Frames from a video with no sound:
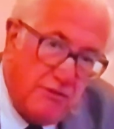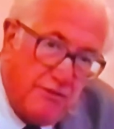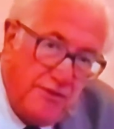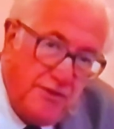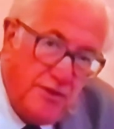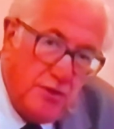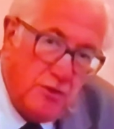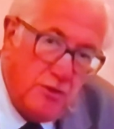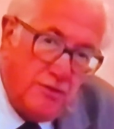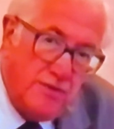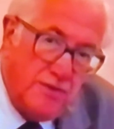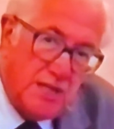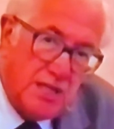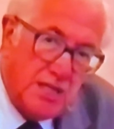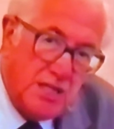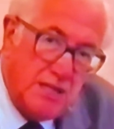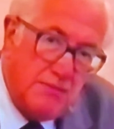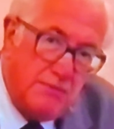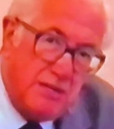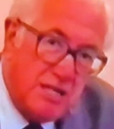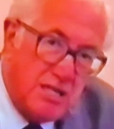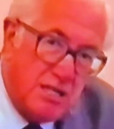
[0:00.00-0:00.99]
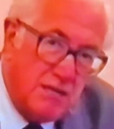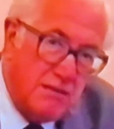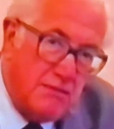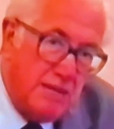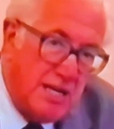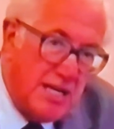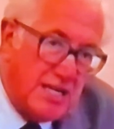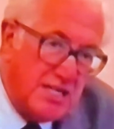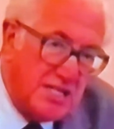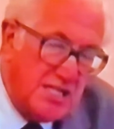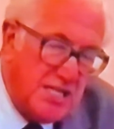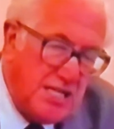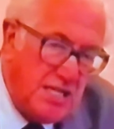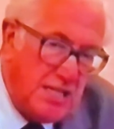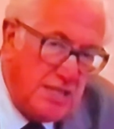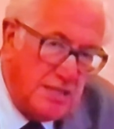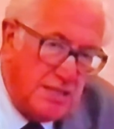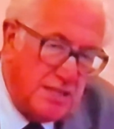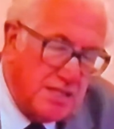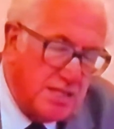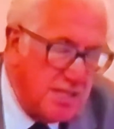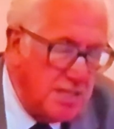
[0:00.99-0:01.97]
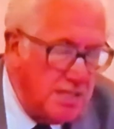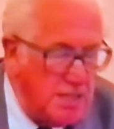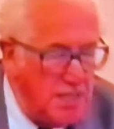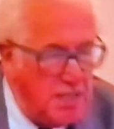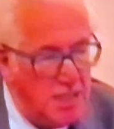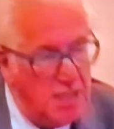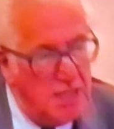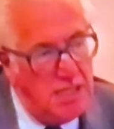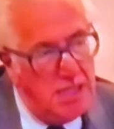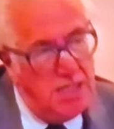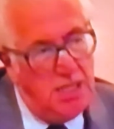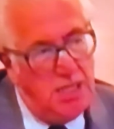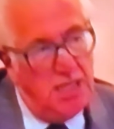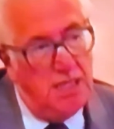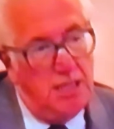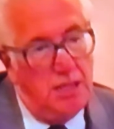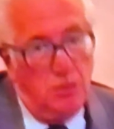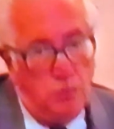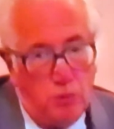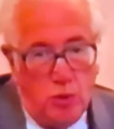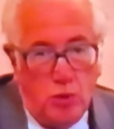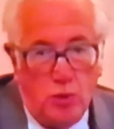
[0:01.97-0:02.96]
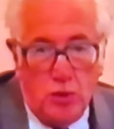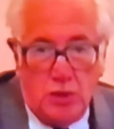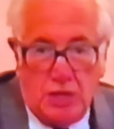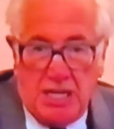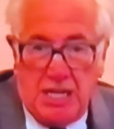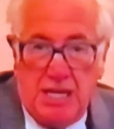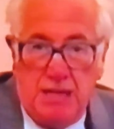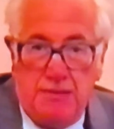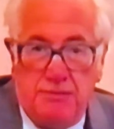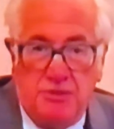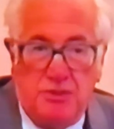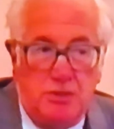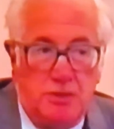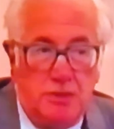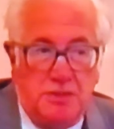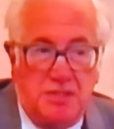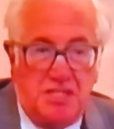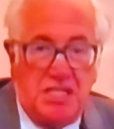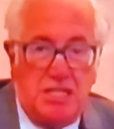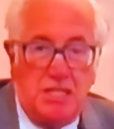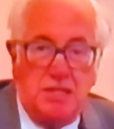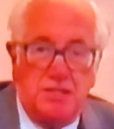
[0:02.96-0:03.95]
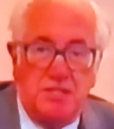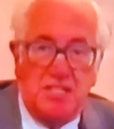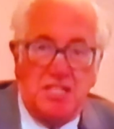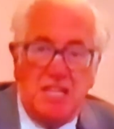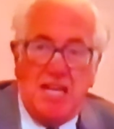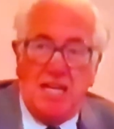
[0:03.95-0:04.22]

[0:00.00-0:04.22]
to a few by the American magazines. The war came, of course, they got